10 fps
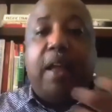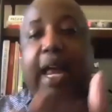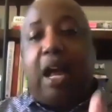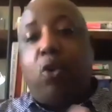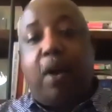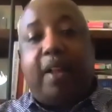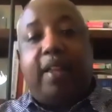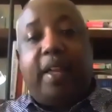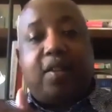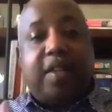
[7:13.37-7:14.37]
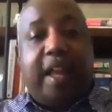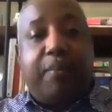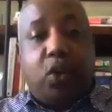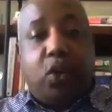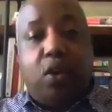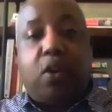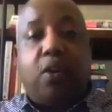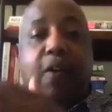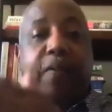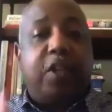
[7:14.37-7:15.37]
How do I think Sam
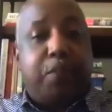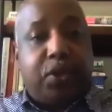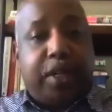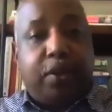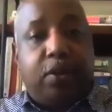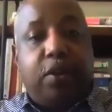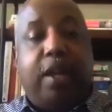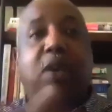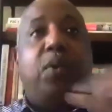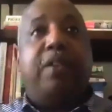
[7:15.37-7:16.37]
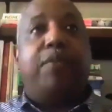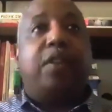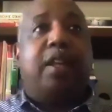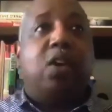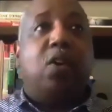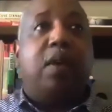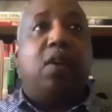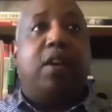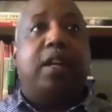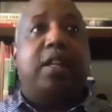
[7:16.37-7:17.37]
Cooke on this particular night, with everything going
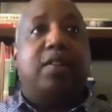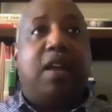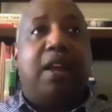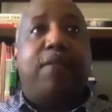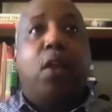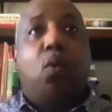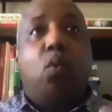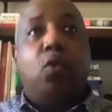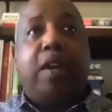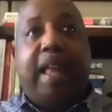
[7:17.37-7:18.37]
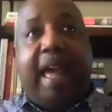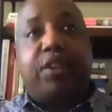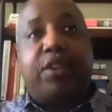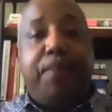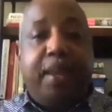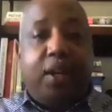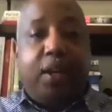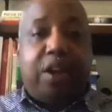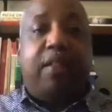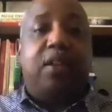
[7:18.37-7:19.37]
on in his life, would react to being
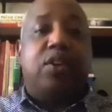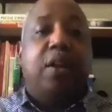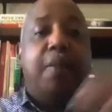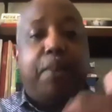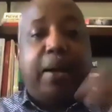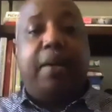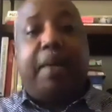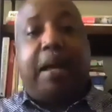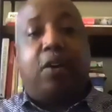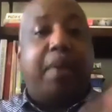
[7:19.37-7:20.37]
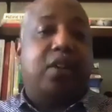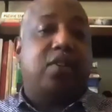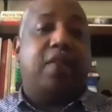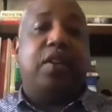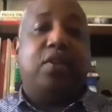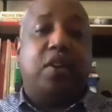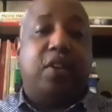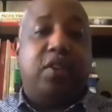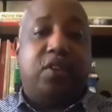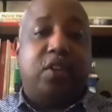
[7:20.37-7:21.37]
challenged by a Malcolm X on this
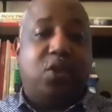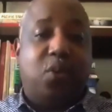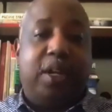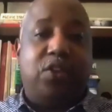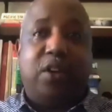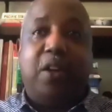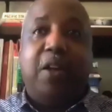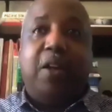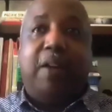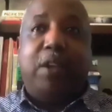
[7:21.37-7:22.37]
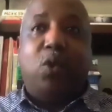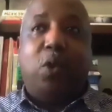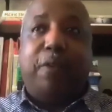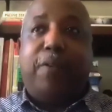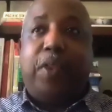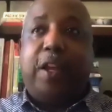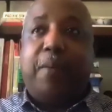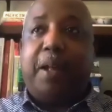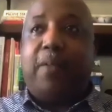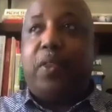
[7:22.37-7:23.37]
situation? I mean, the wonderful
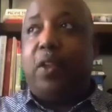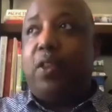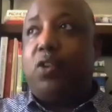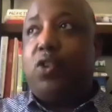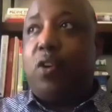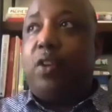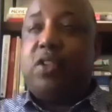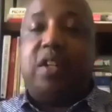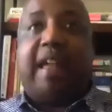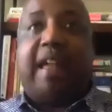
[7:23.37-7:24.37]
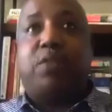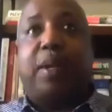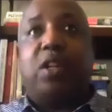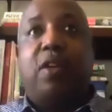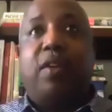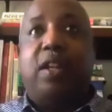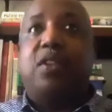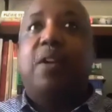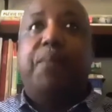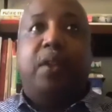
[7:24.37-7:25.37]
thing about the journalistic aspect of it
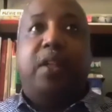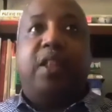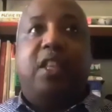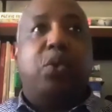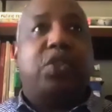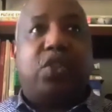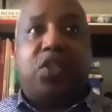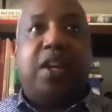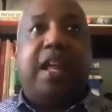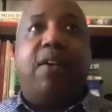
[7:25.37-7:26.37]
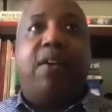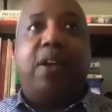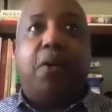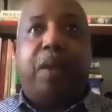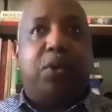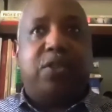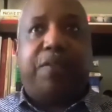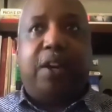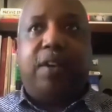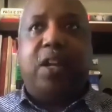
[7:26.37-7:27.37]
is there was a scenario that was a
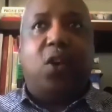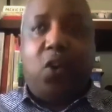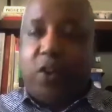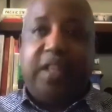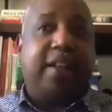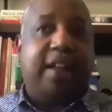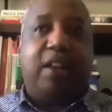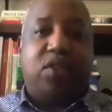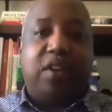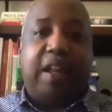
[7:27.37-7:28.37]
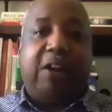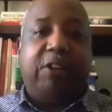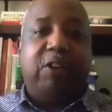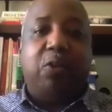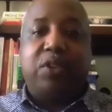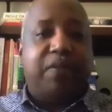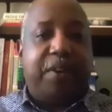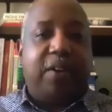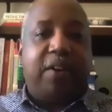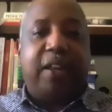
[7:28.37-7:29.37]
very hooky kind of scenario. It wasn't
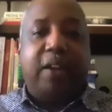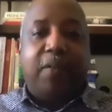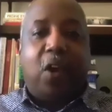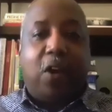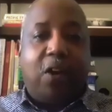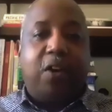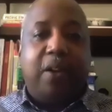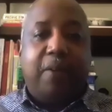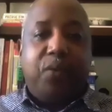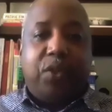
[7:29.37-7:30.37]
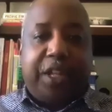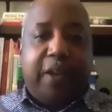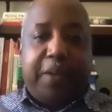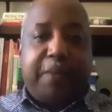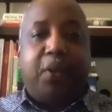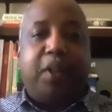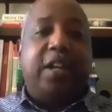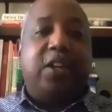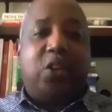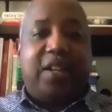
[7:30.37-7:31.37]
very hard to get people
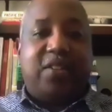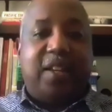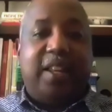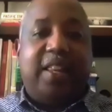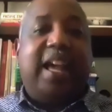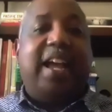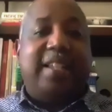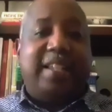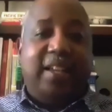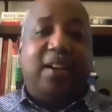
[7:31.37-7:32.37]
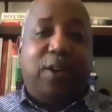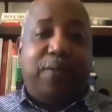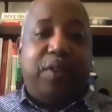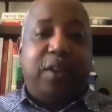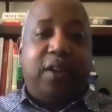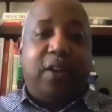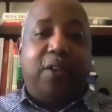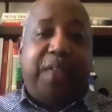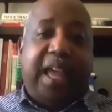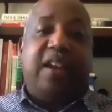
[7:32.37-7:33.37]
interested in the idea of
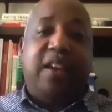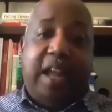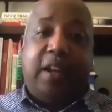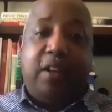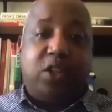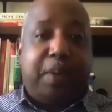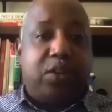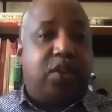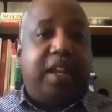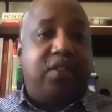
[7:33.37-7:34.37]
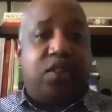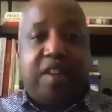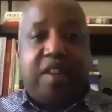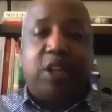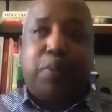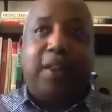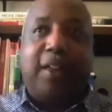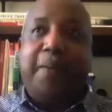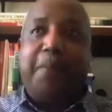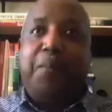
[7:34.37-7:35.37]
that night, especially as a stage play.